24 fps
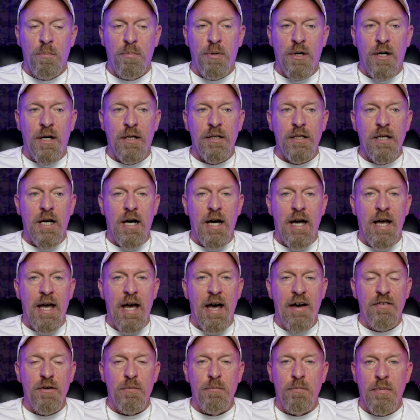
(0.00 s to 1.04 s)
but I
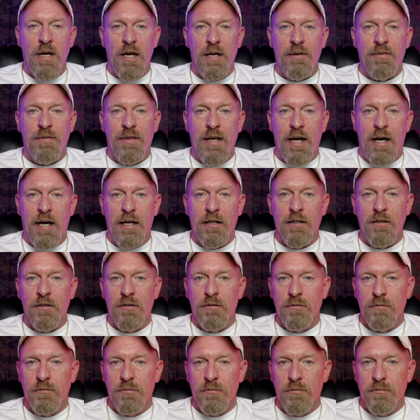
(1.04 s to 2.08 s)
haven't made that
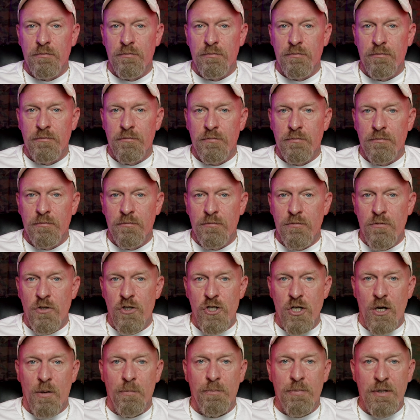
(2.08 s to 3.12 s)

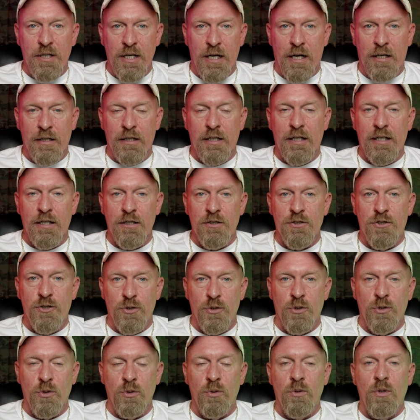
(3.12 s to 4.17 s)
jump yet
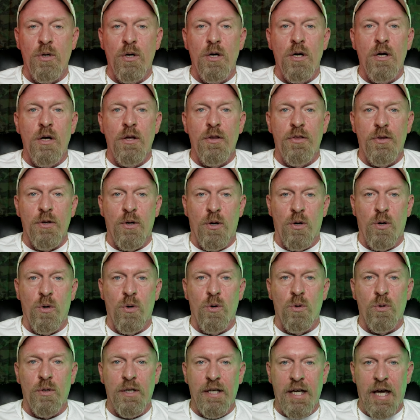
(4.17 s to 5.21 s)
into the
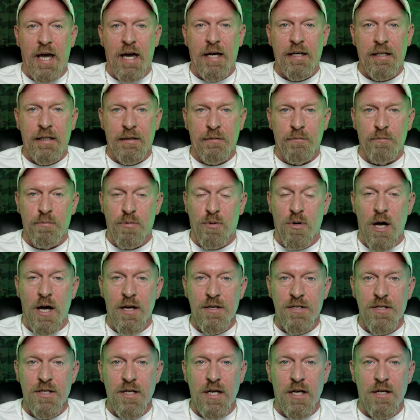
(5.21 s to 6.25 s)
whole canning
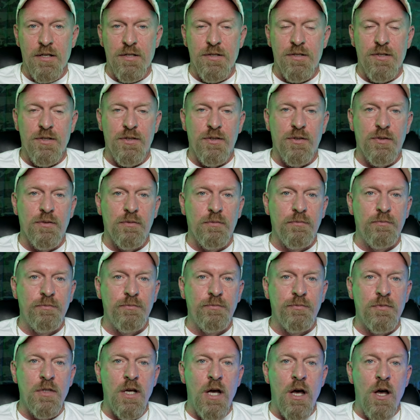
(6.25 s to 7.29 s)
process,
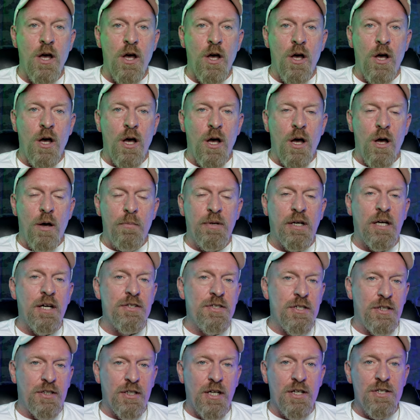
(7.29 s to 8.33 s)
because
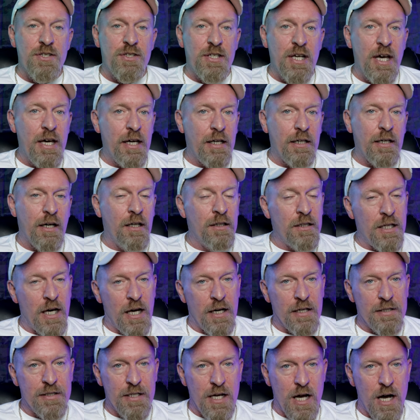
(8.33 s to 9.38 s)
it does take a
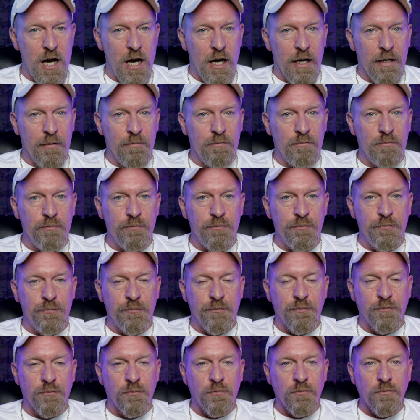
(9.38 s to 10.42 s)
lot of time.
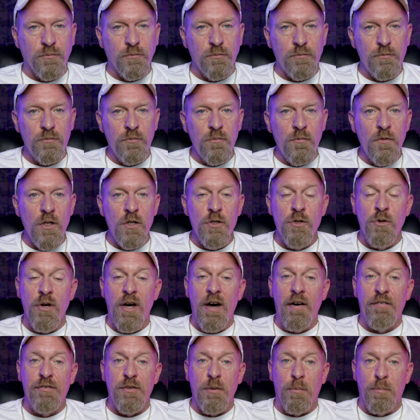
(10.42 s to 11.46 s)
You
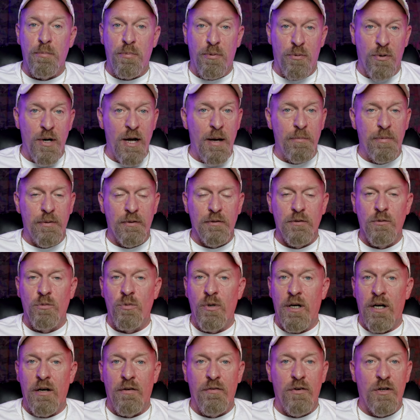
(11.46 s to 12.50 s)
have to prep
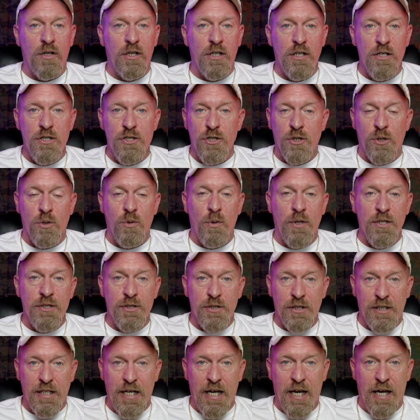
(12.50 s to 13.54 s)
whatever it is you're going to
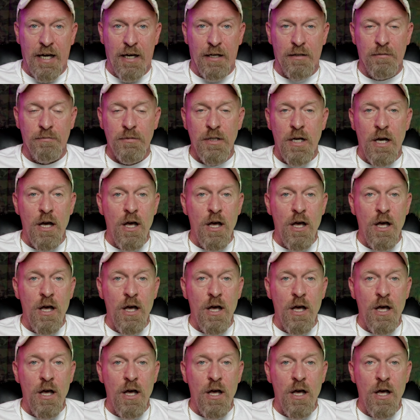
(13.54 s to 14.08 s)
can.